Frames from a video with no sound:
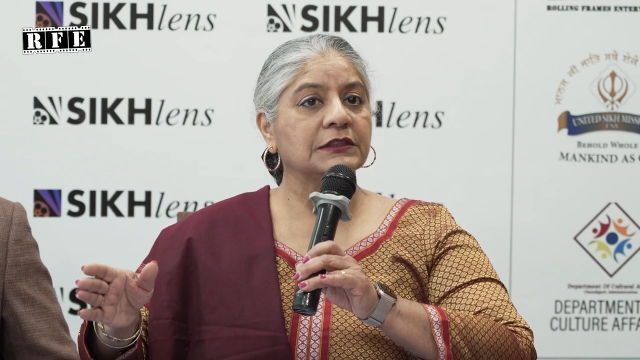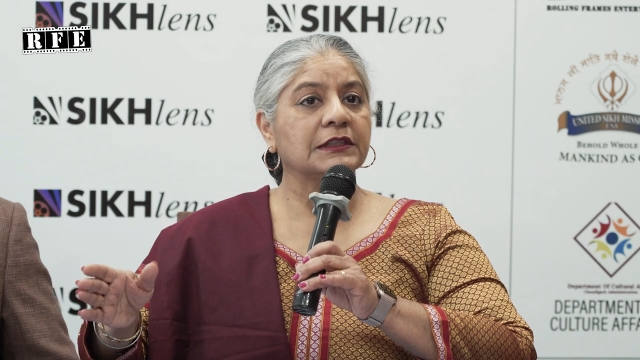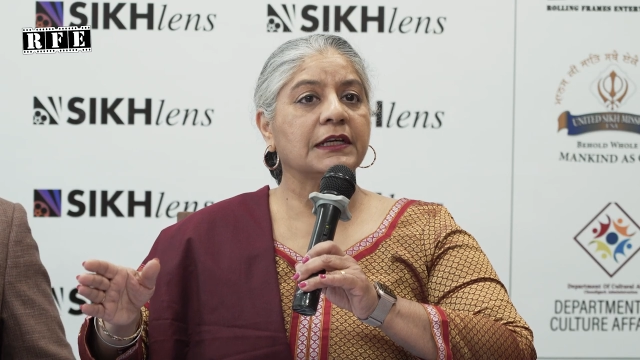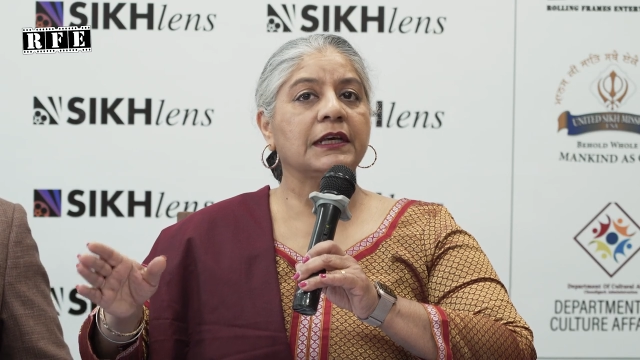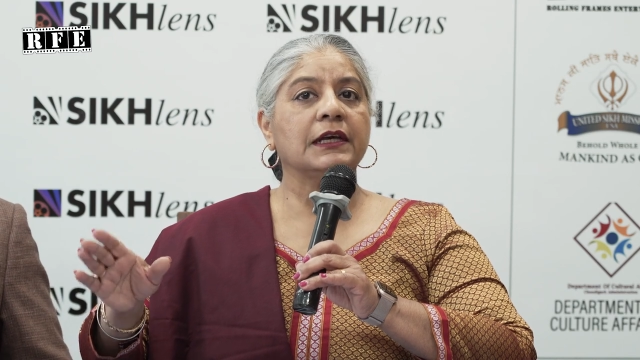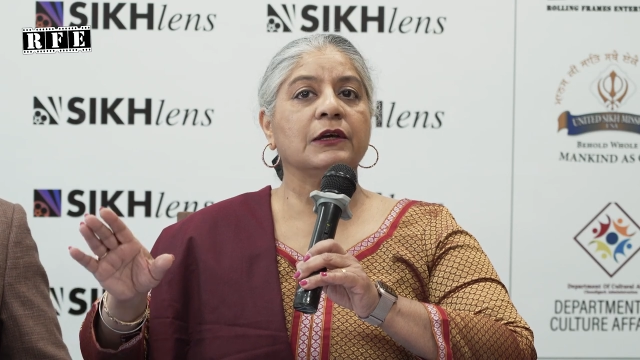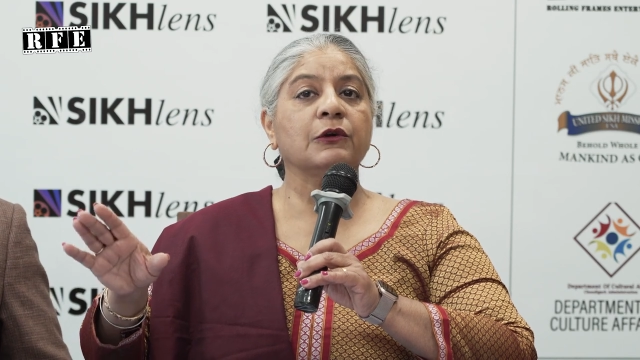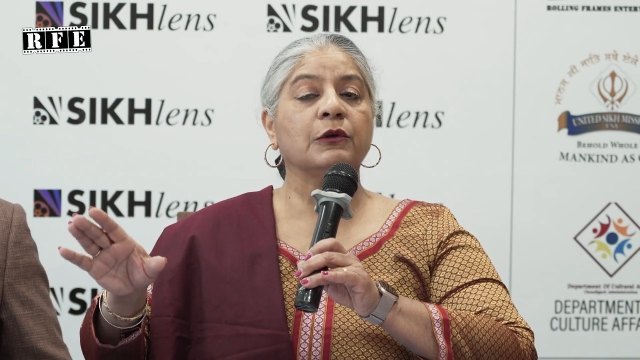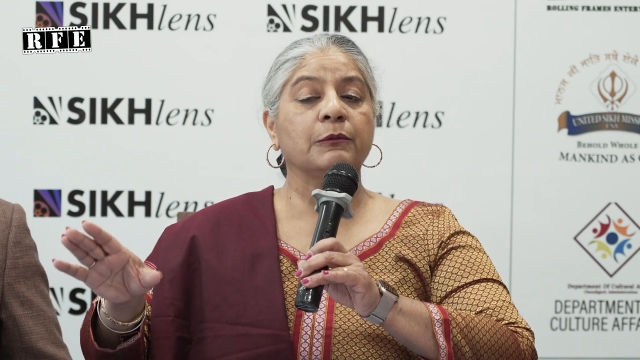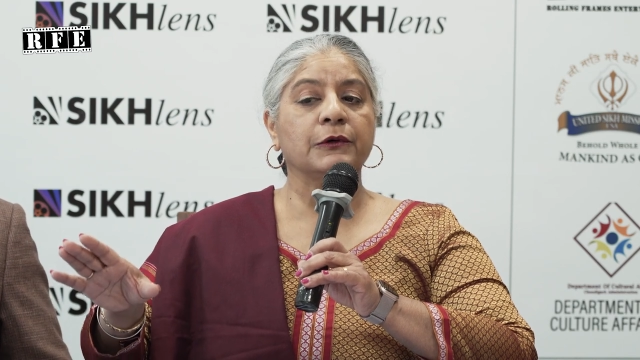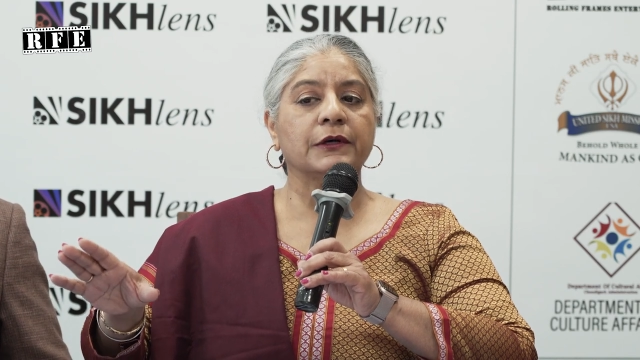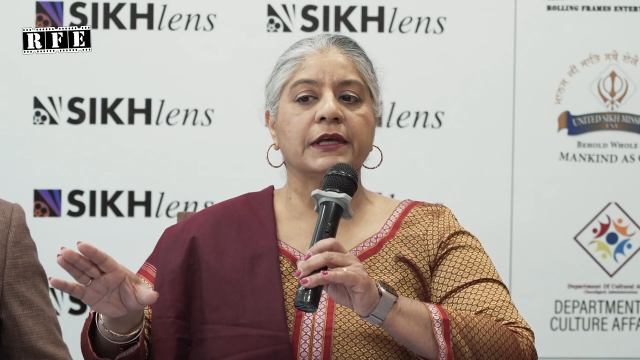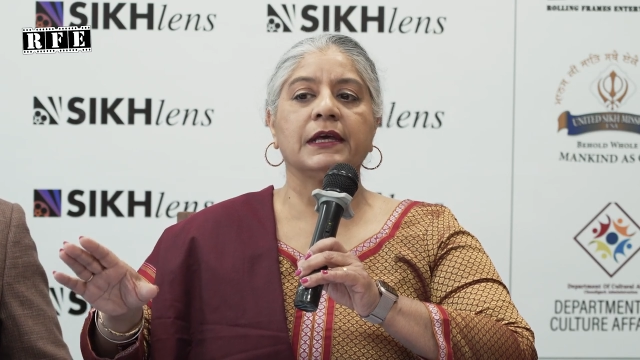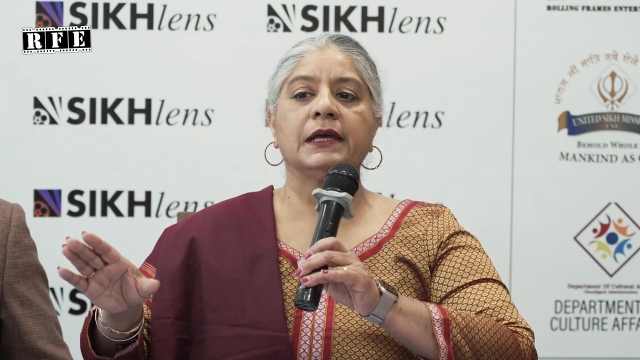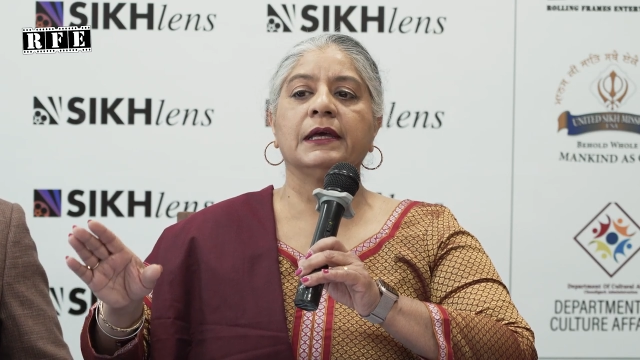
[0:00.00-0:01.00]
Sikhi,
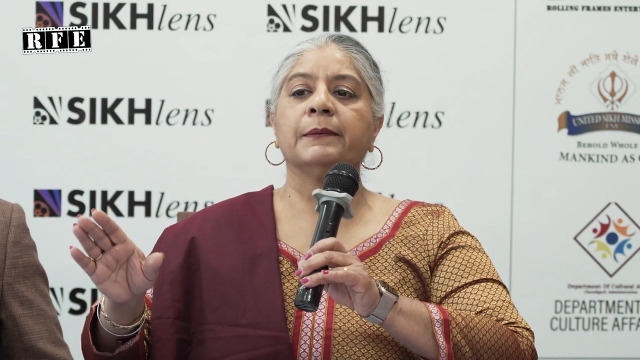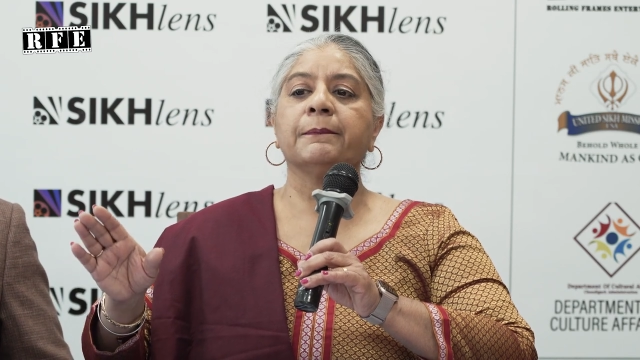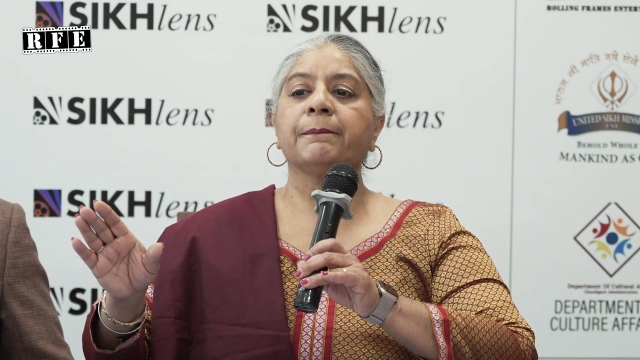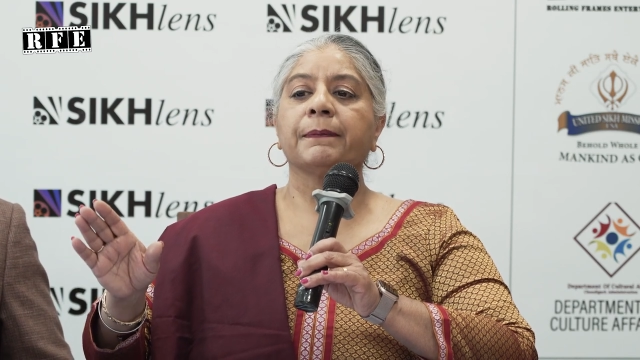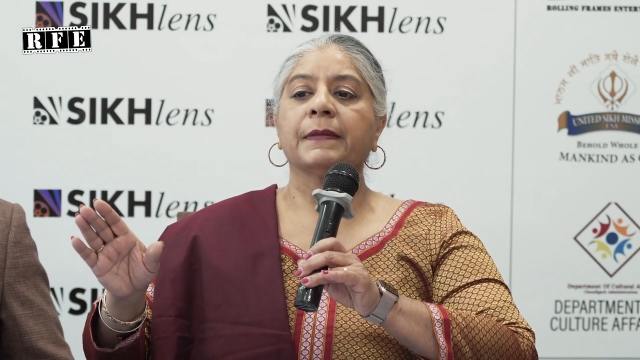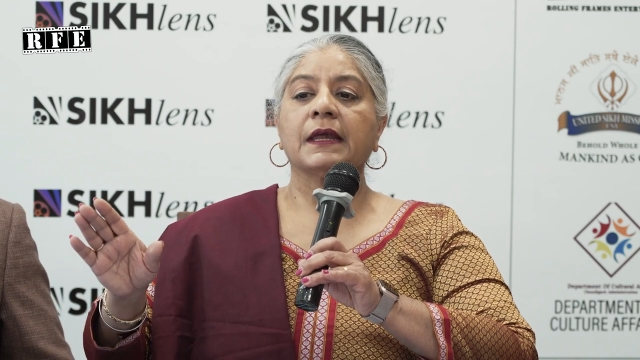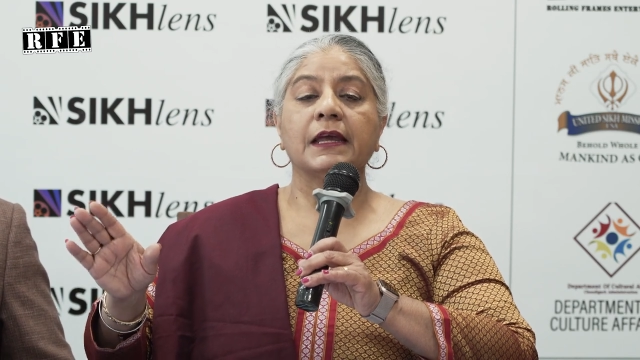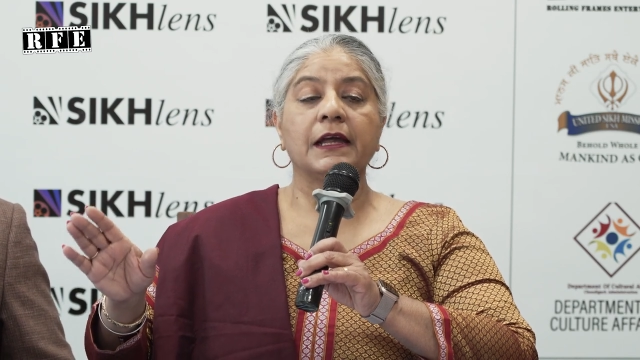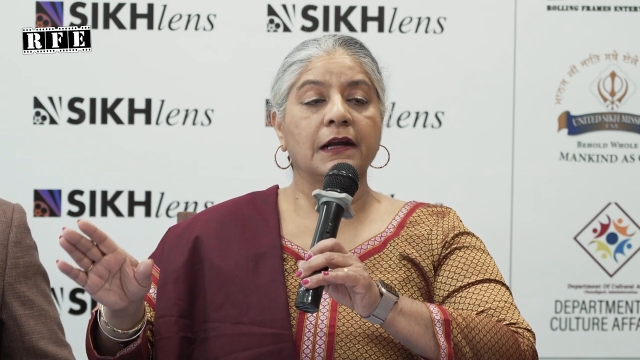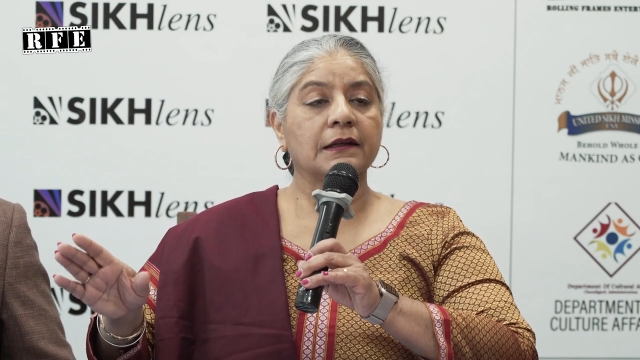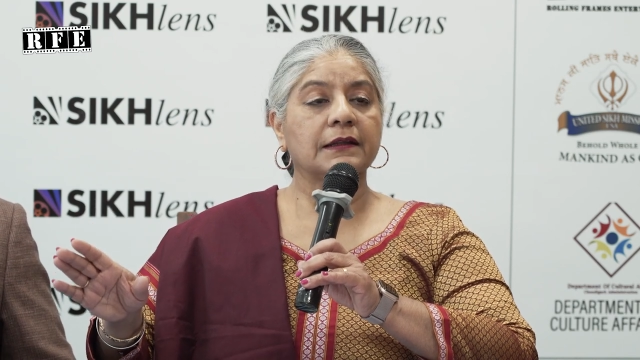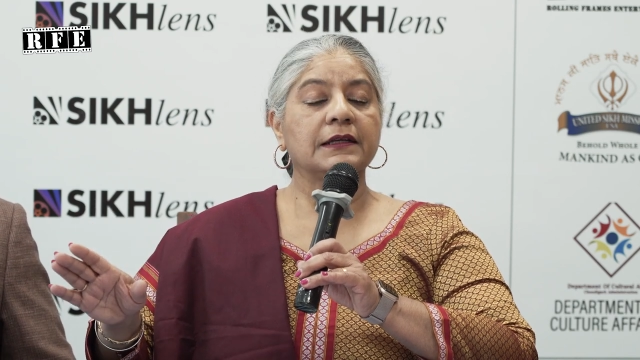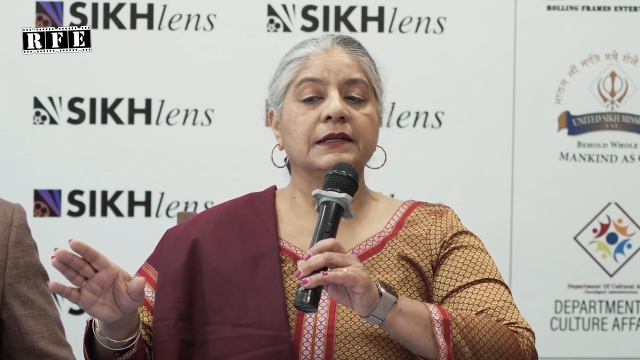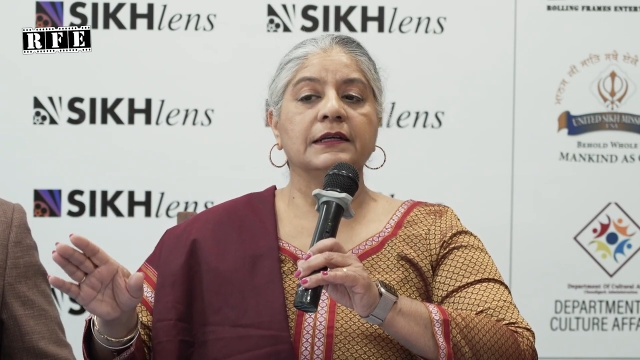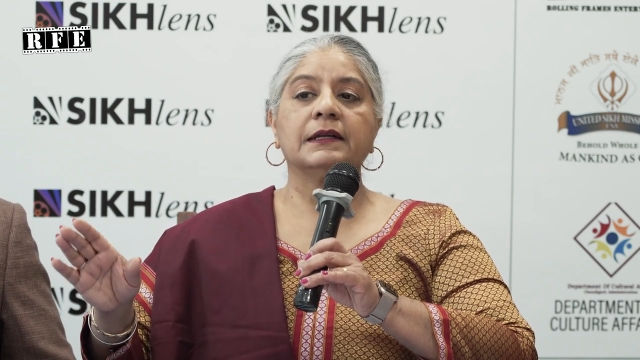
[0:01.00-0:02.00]
Gurmukhi,
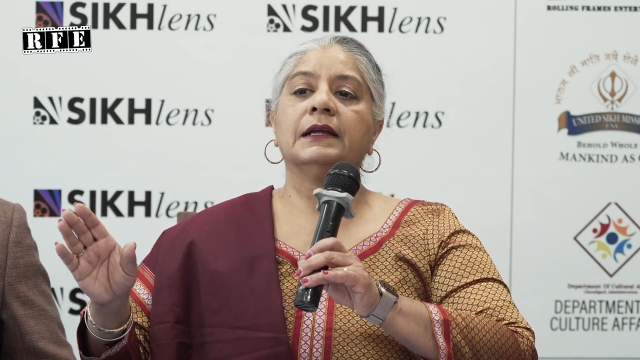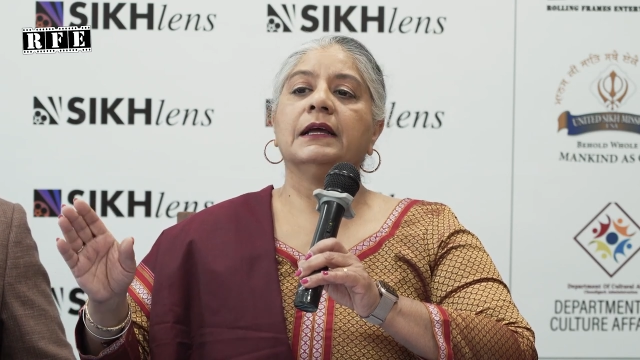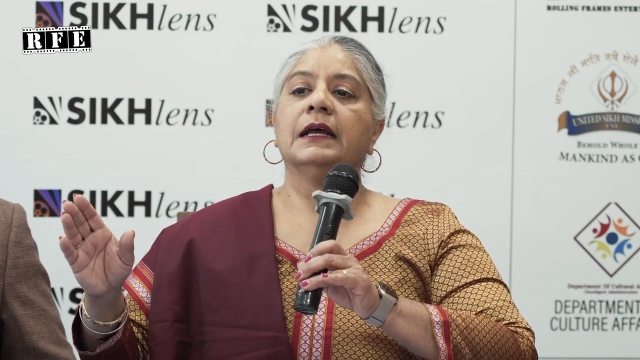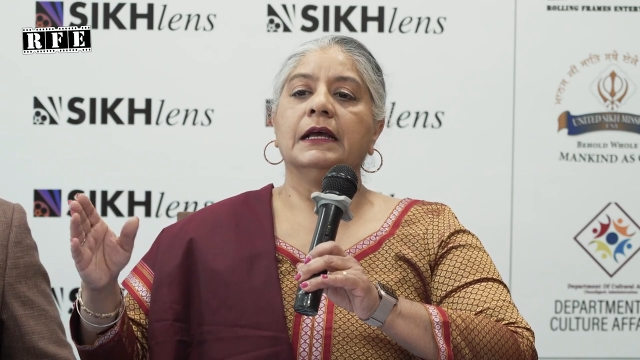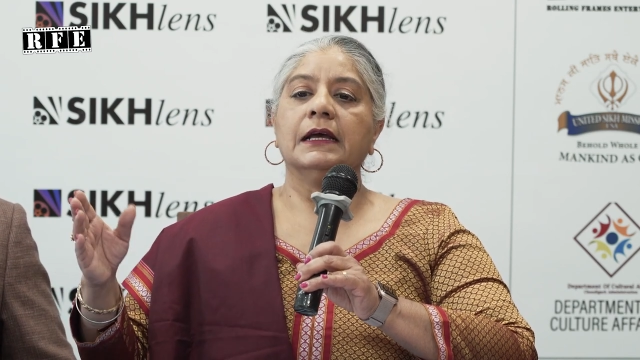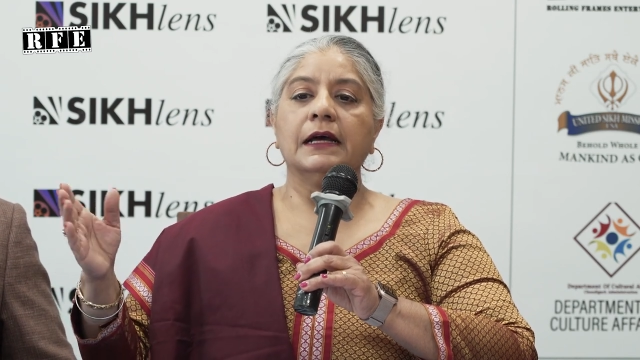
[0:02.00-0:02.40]
Kirtan,